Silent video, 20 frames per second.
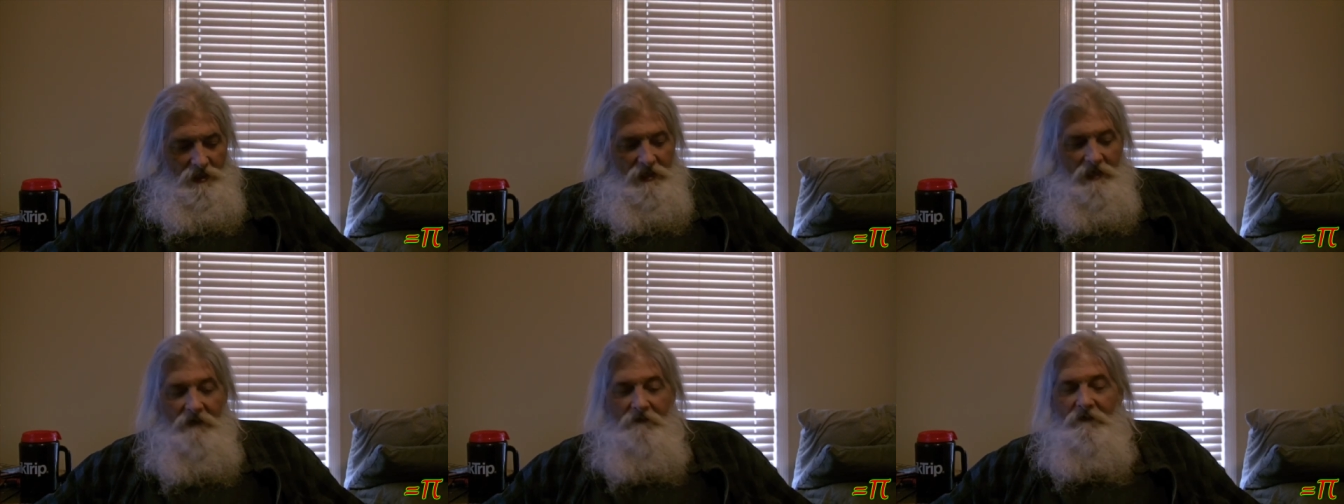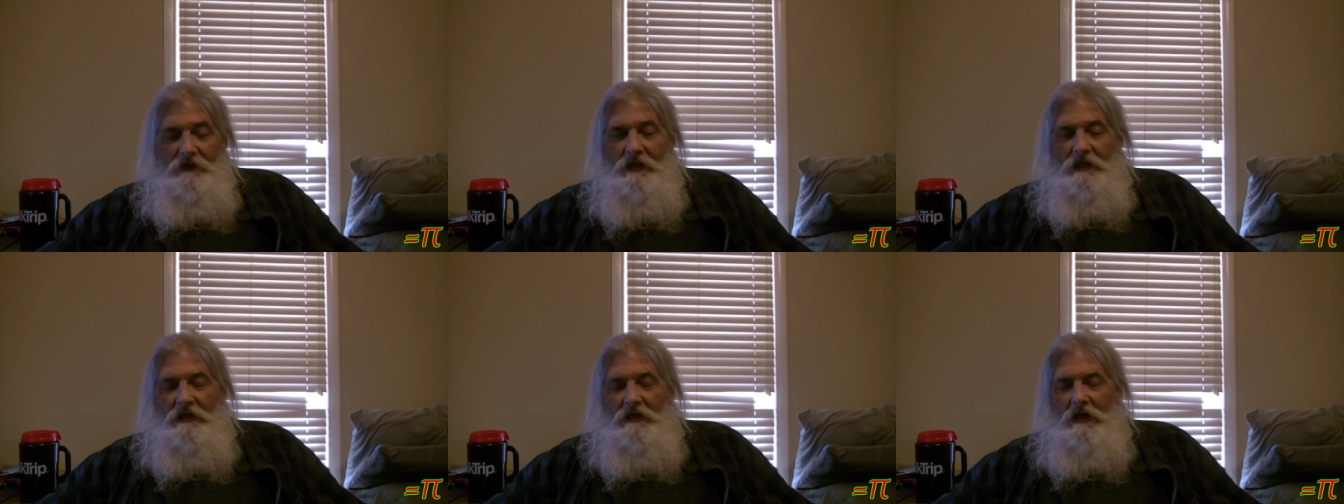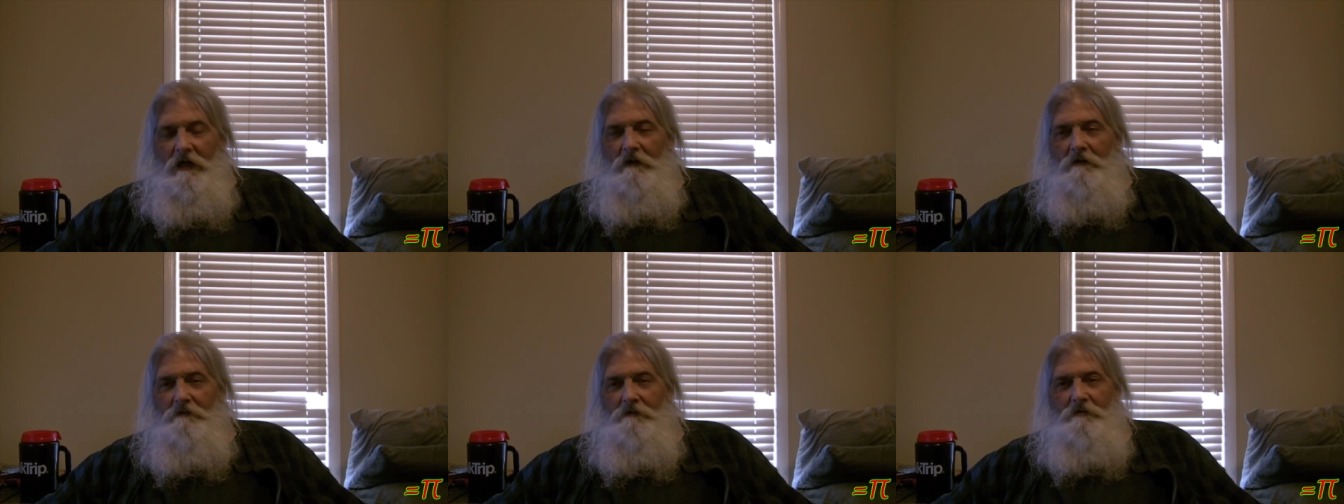TV
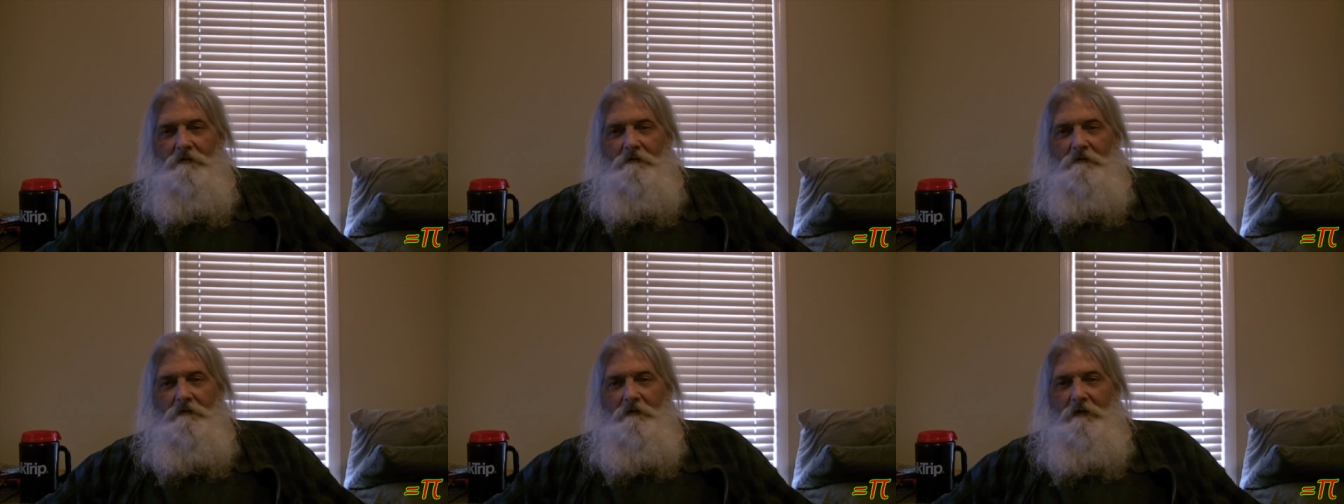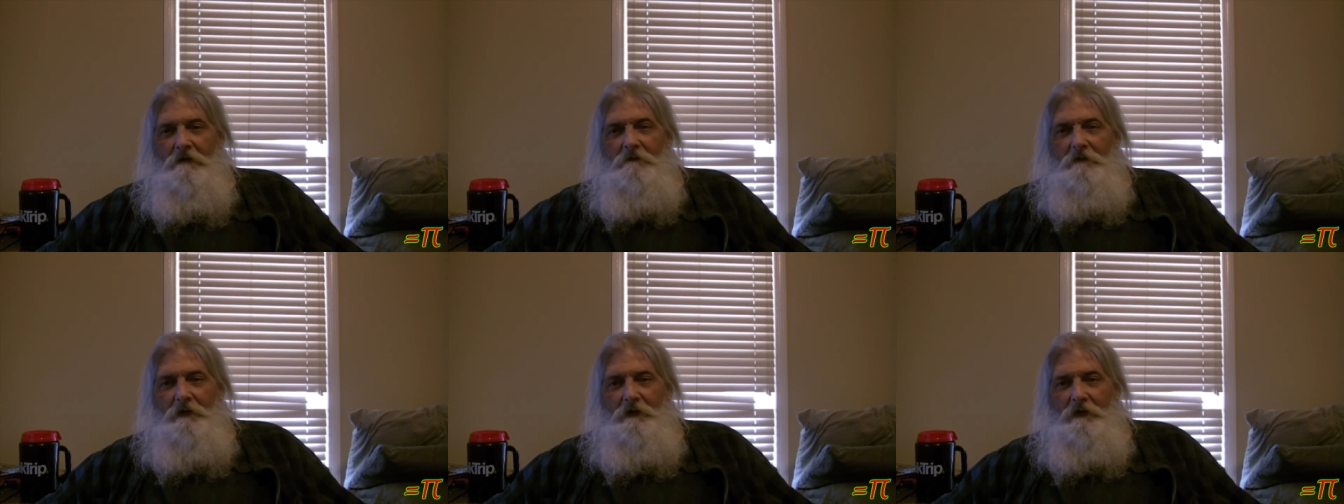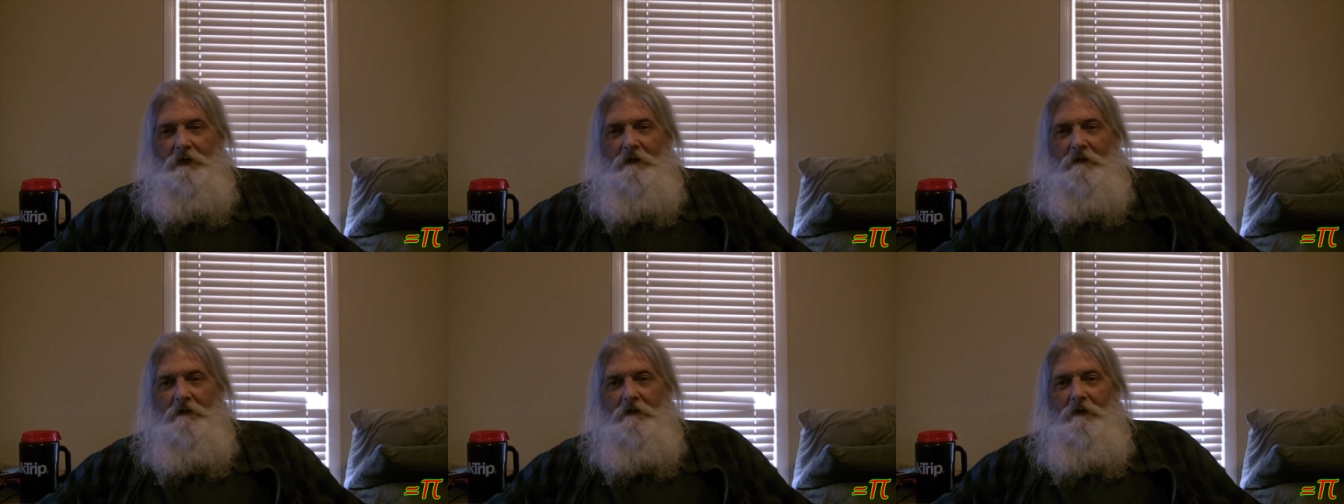culture and
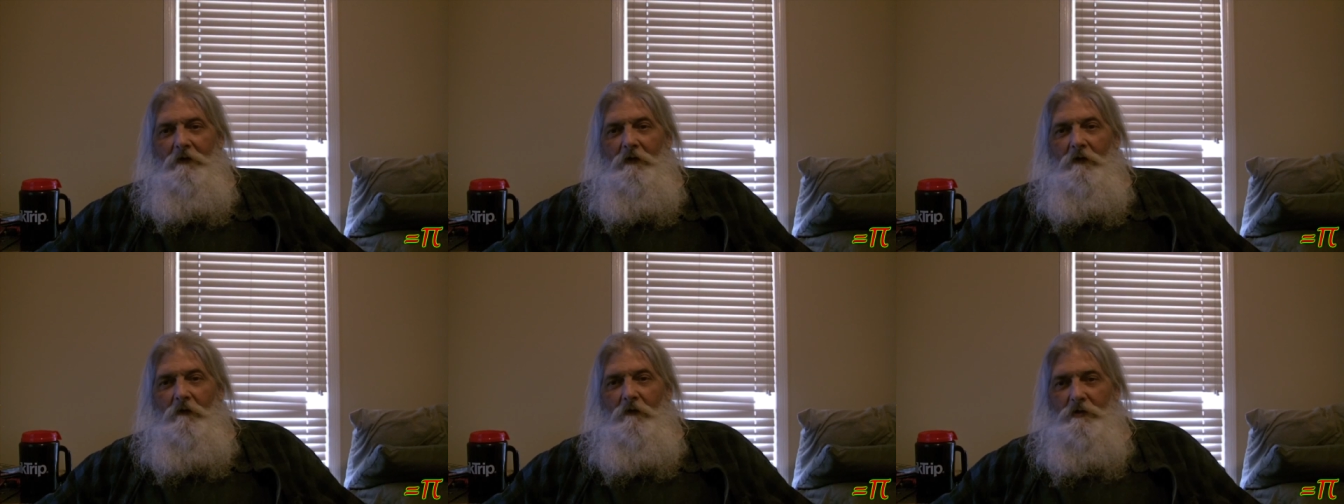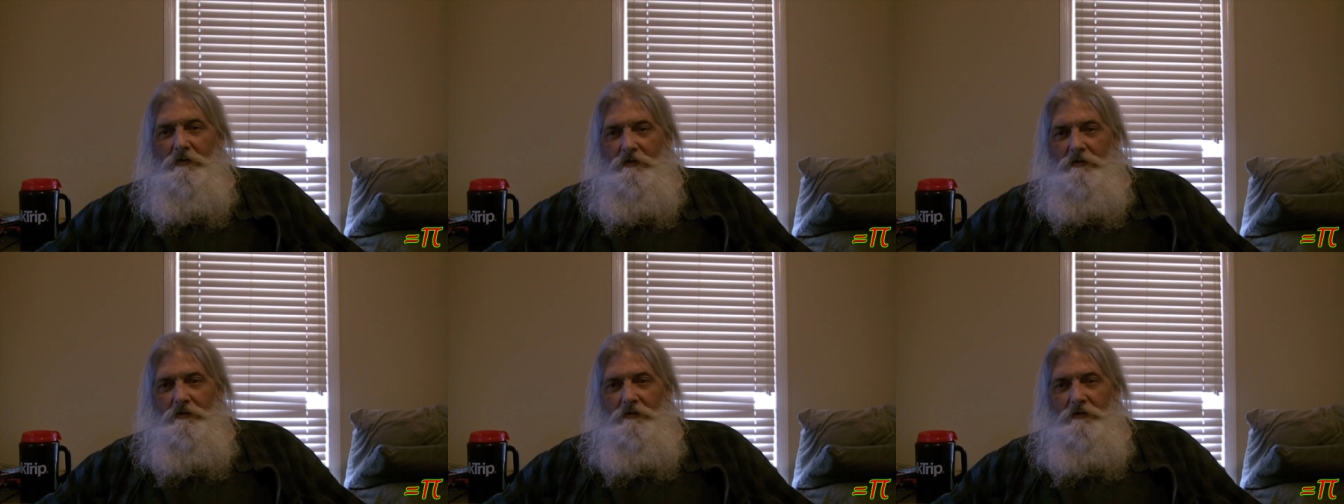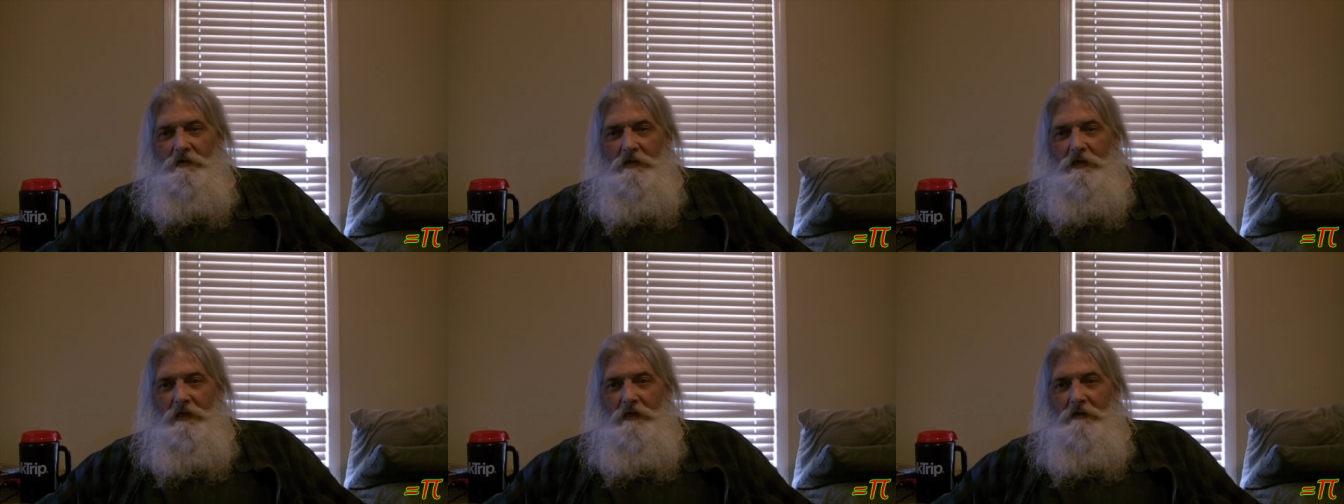everything was
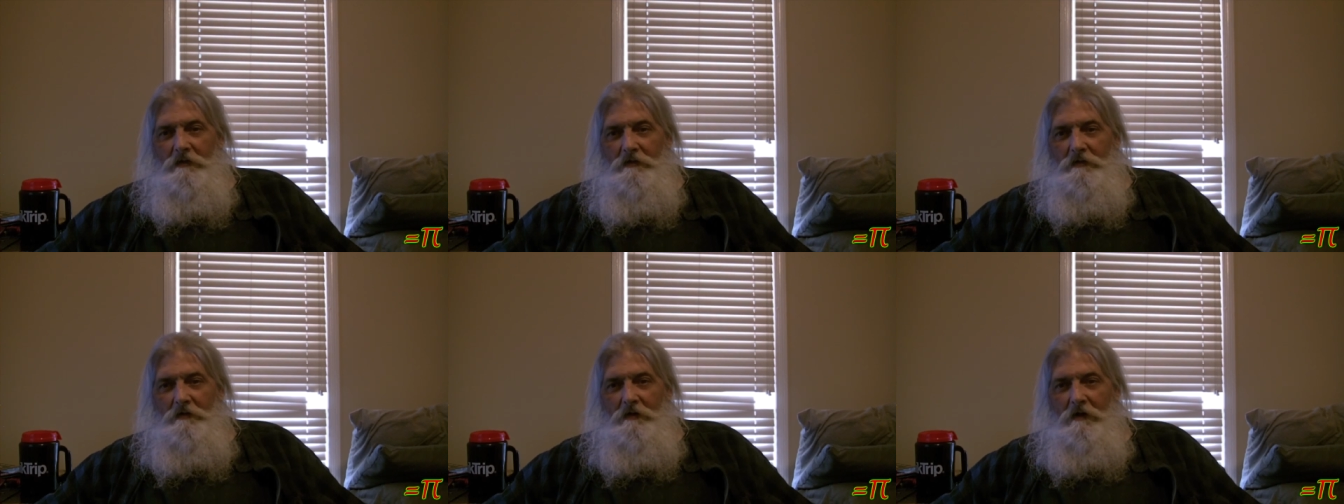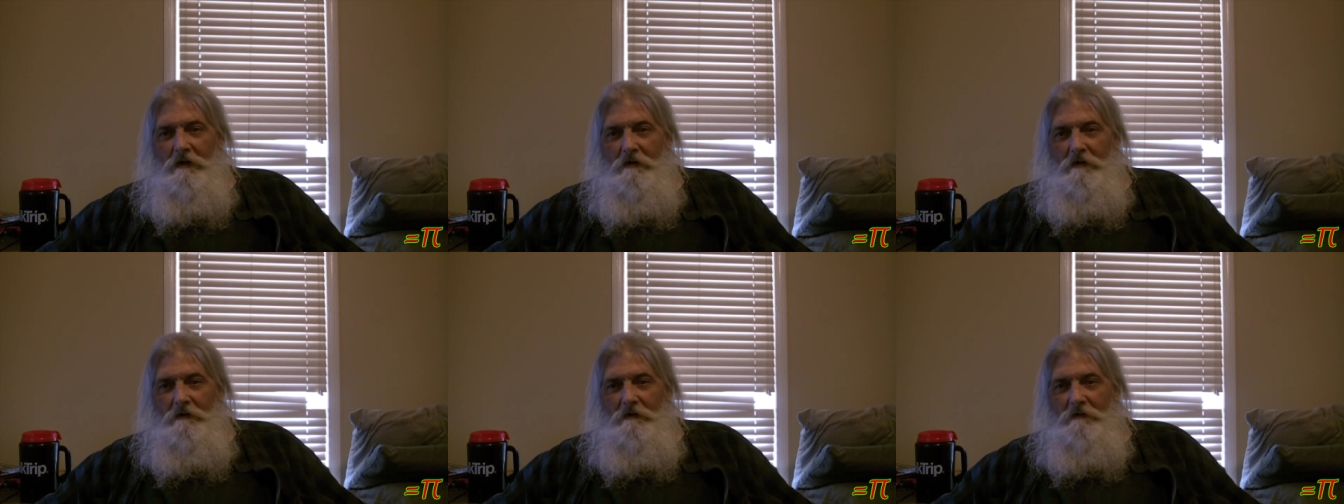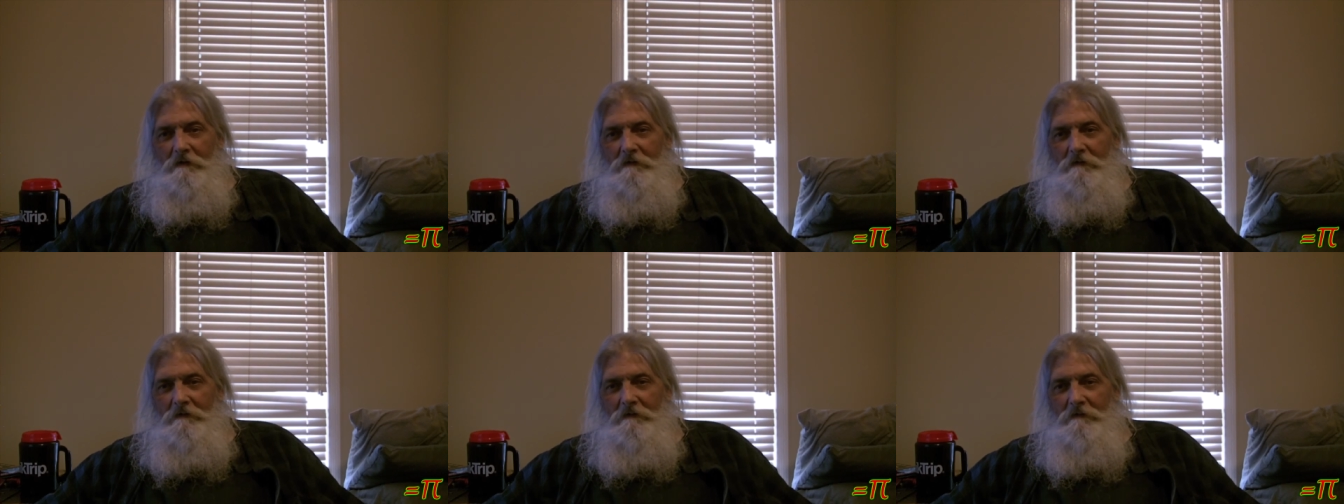just getting started.
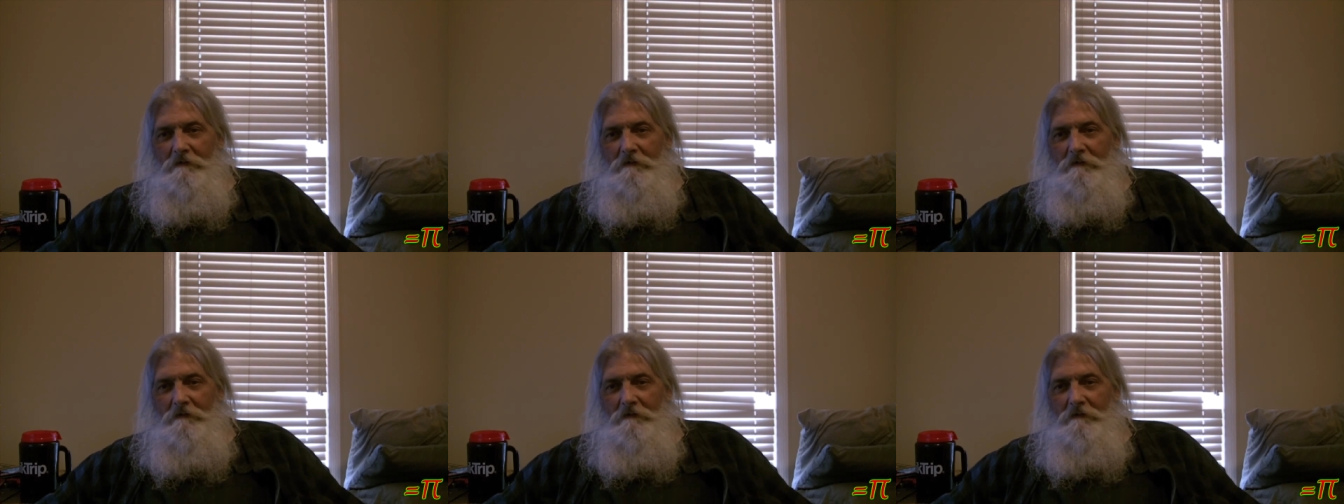